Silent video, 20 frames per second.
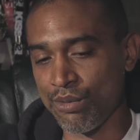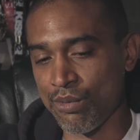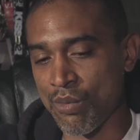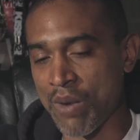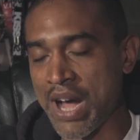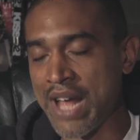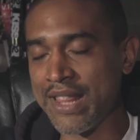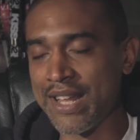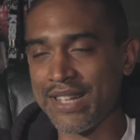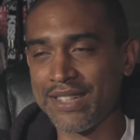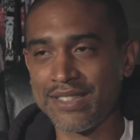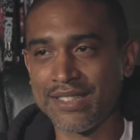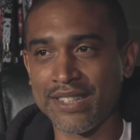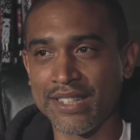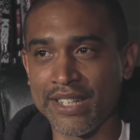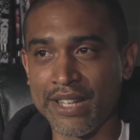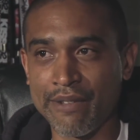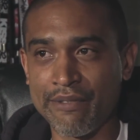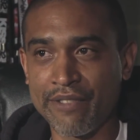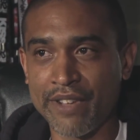why that's
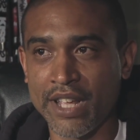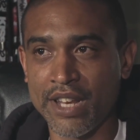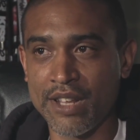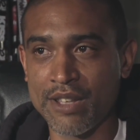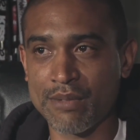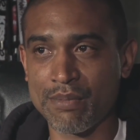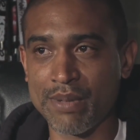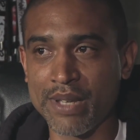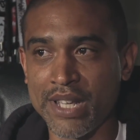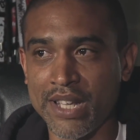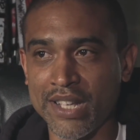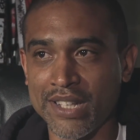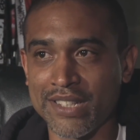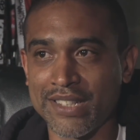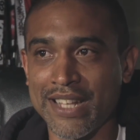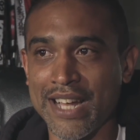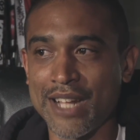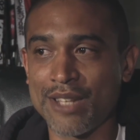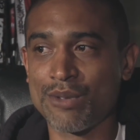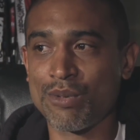significant is because
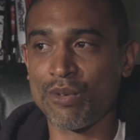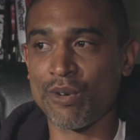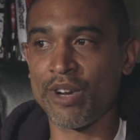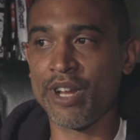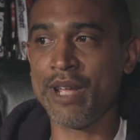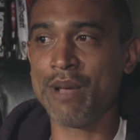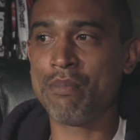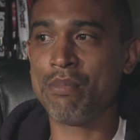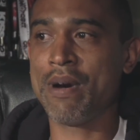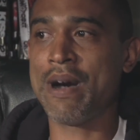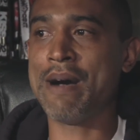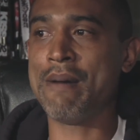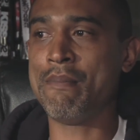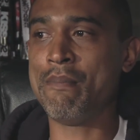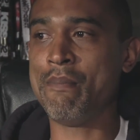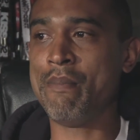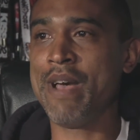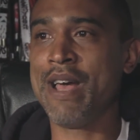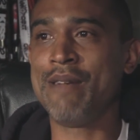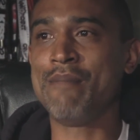that's where hip hop
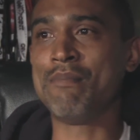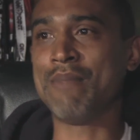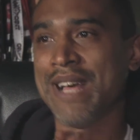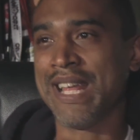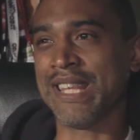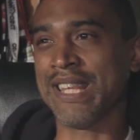met my